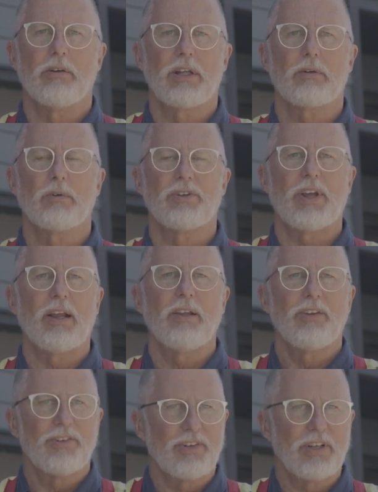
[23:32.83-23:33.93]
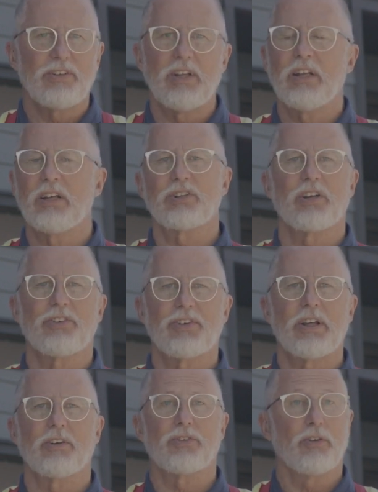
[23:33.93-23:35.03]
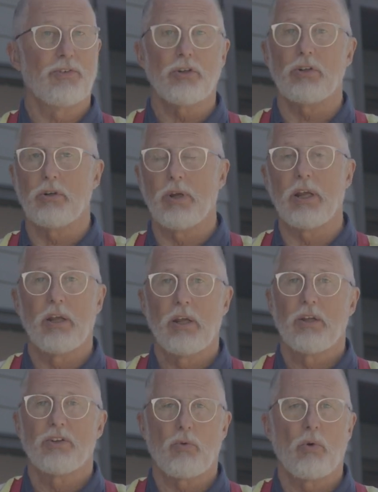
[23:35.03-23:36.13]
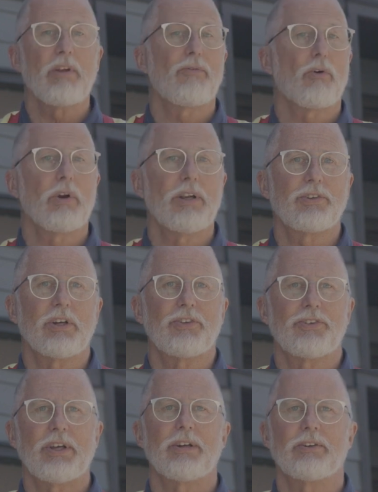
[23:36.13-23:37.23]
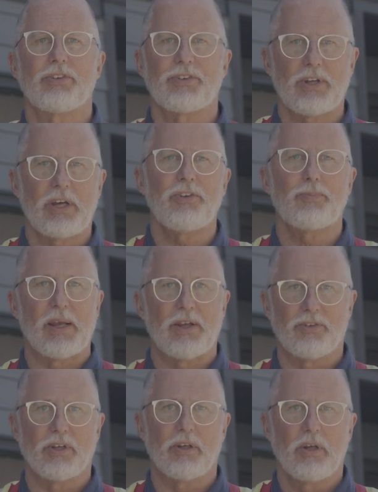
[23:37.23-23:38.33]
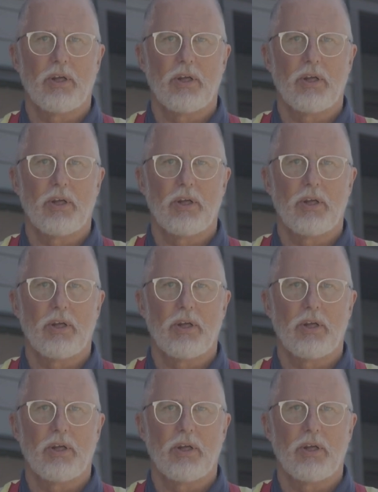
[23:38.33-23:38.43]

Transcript: In other words, 16-inch on center. So if you're doing 24-inch on center stud spacing